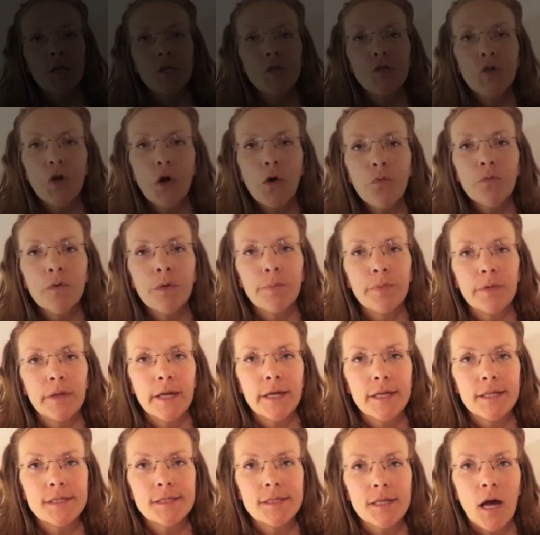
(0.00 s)
Don't
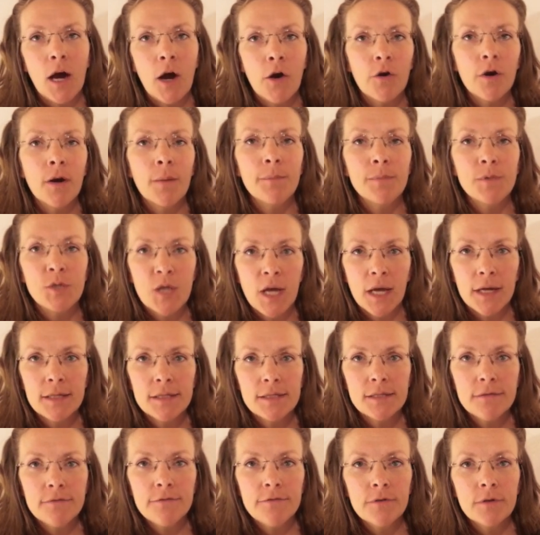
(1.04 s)
replace our
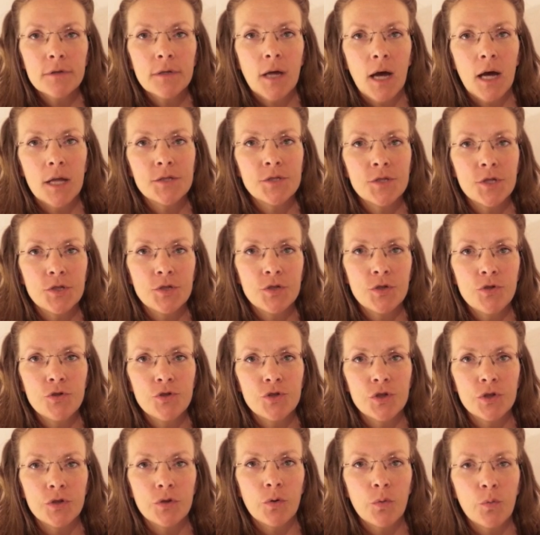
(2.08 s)
objective
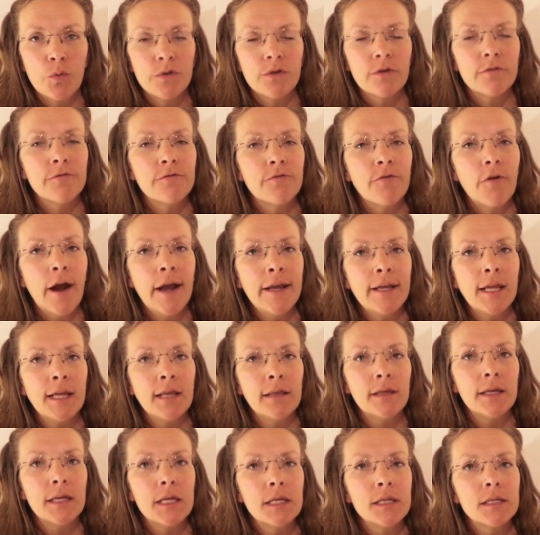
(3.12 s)
Constitution with a
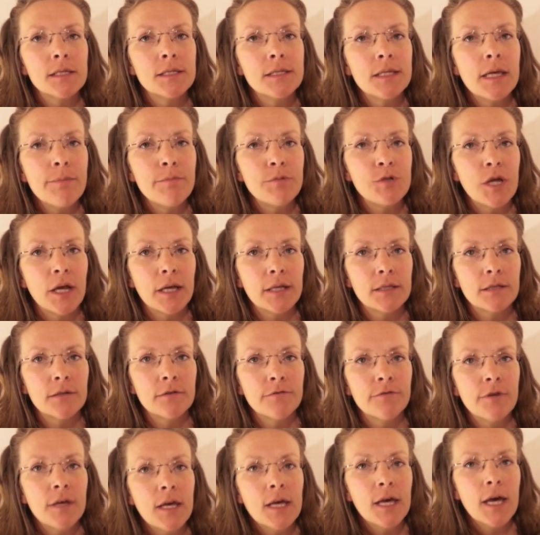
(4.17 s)
frighteningly
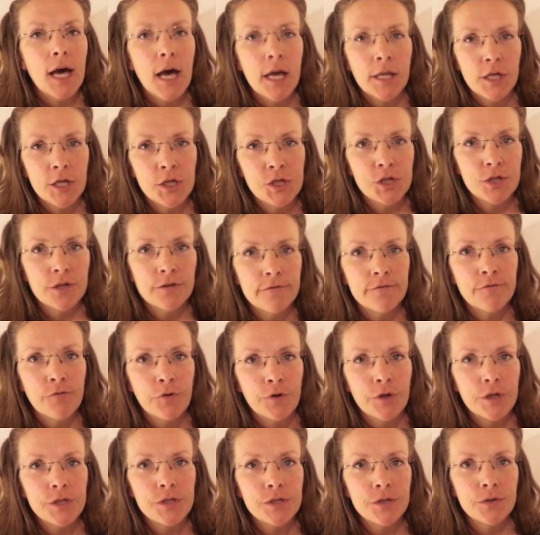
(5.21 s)
subjective Initiative
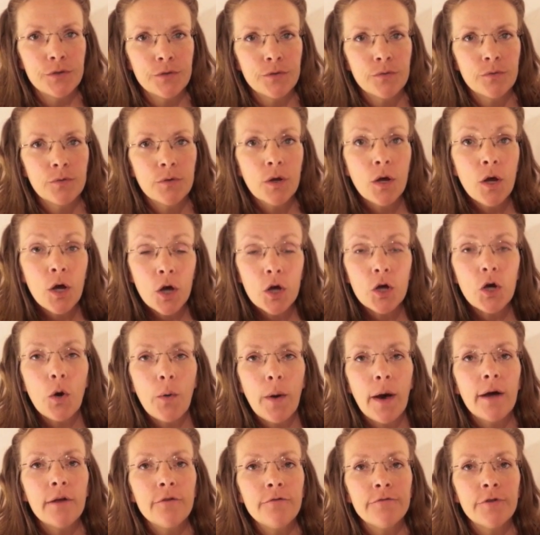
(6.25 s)
42. Go
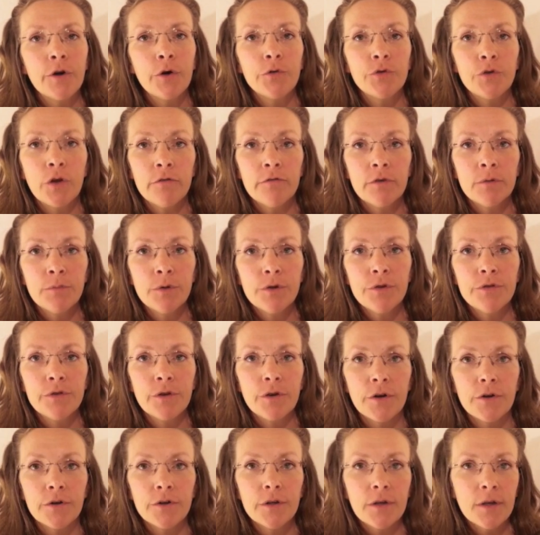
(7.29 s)
out and vote November
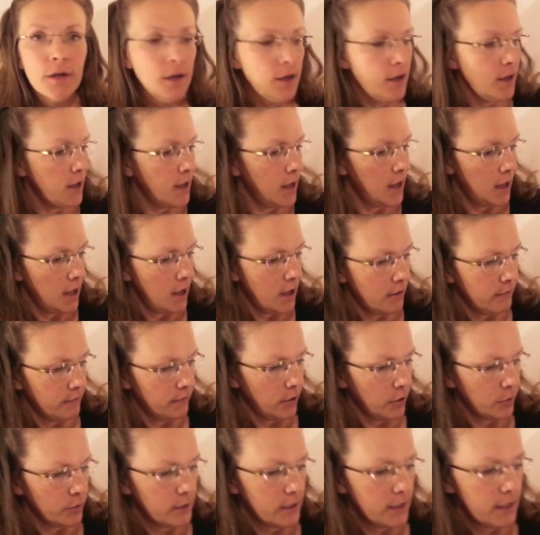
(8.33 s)
3rd and
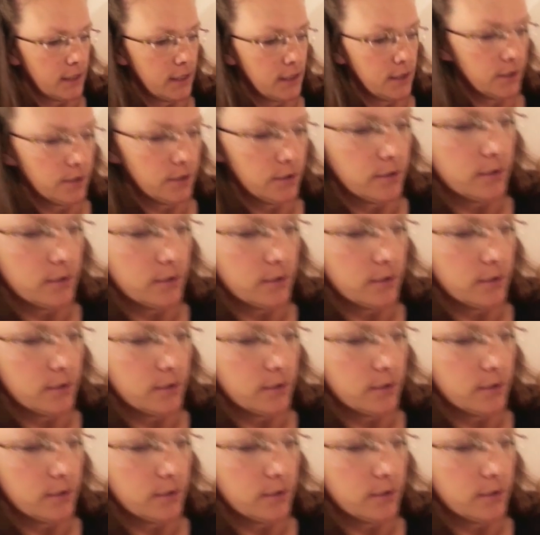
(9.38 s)
vote here